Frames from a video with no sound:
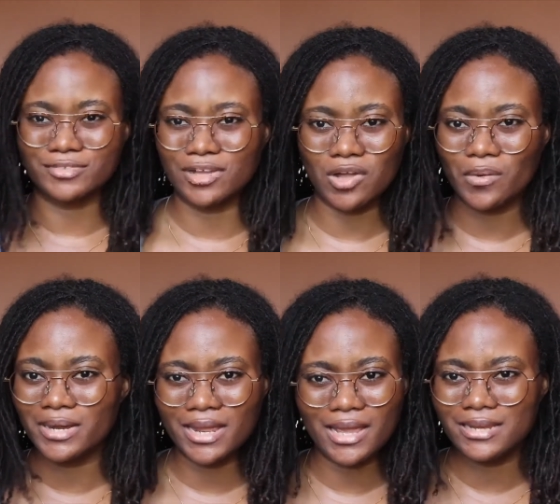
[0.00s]
go on
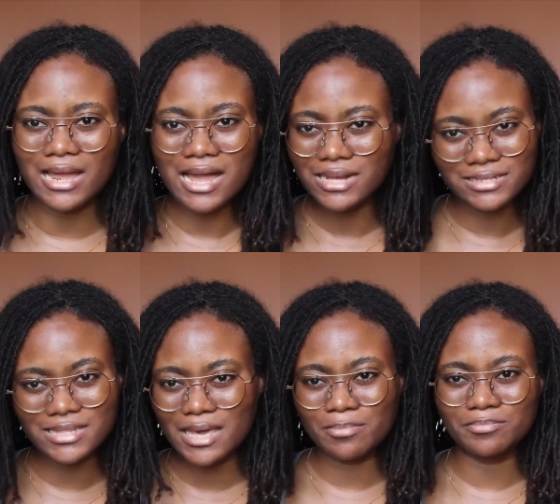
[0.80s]
ahead, ask
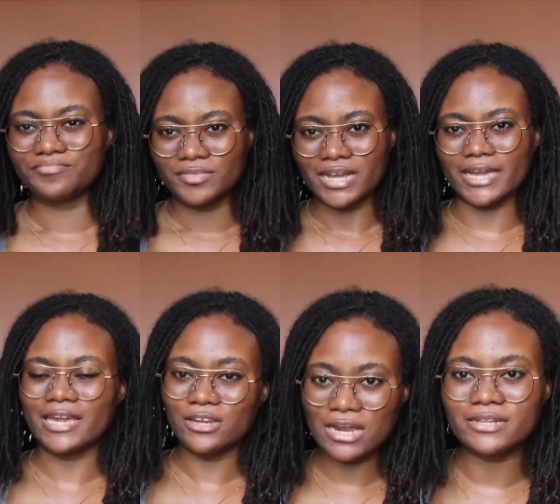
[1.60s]
them. I
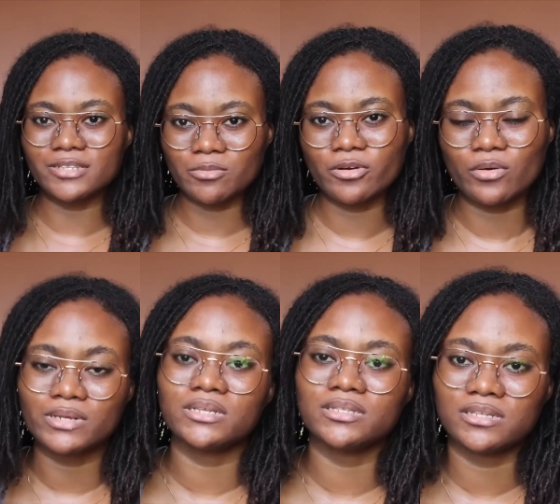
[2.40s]
can answer more
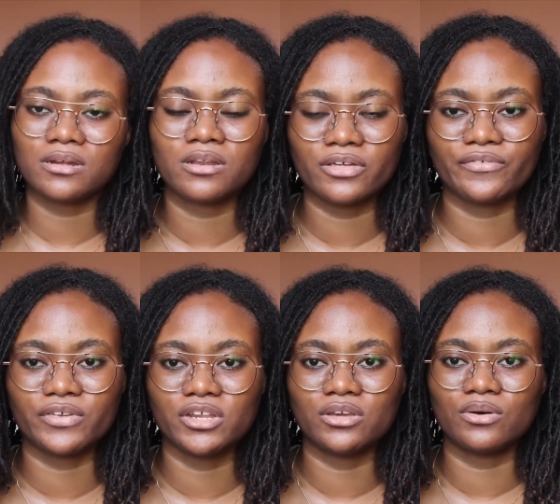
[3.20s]
questions in another
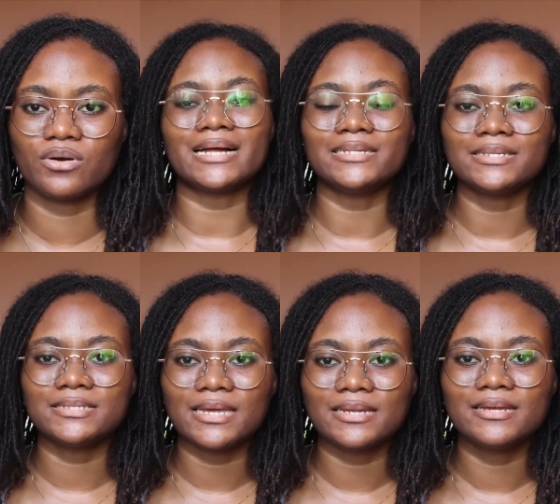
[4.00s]
video. As I
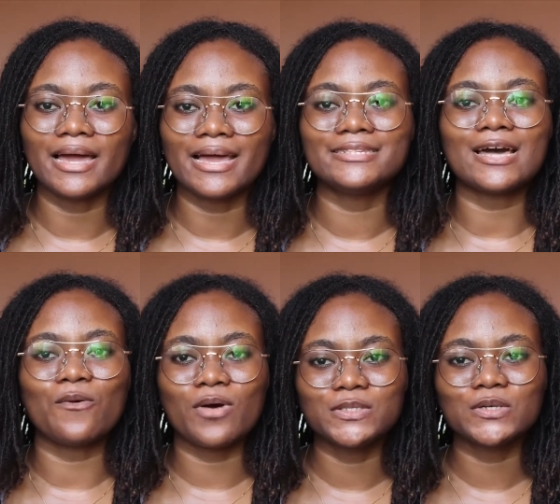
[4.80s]
said, guys, I
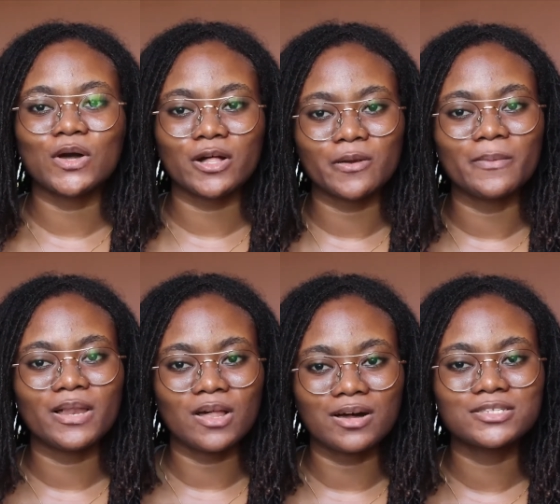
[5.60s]
want to color my
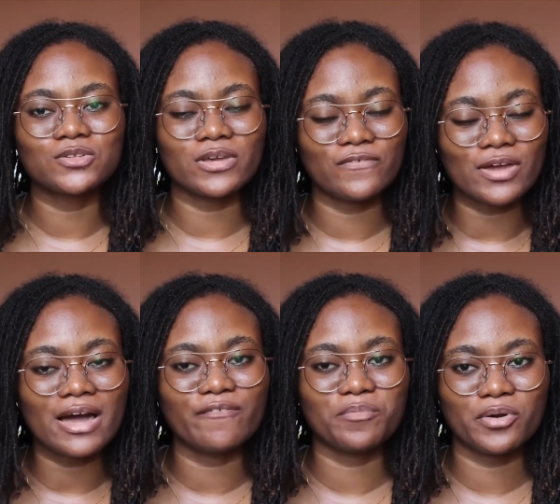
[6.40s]
locks, so if you
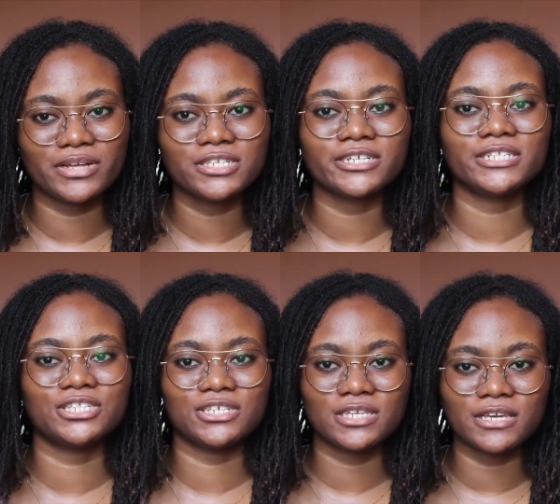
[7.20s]
have pointers
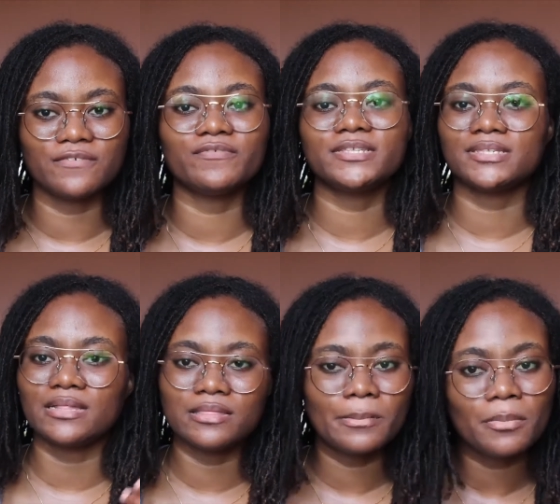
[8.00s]
to give,
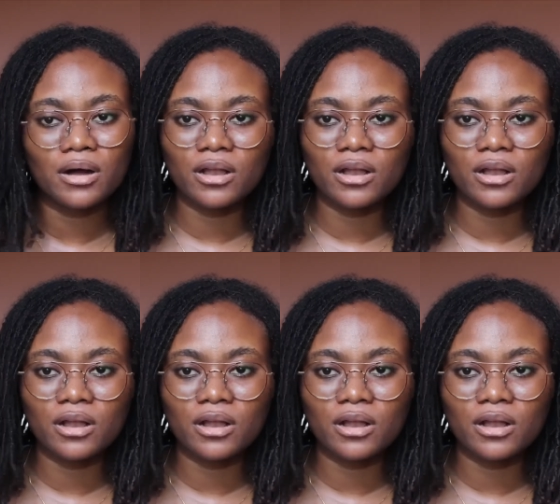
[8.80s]
send them all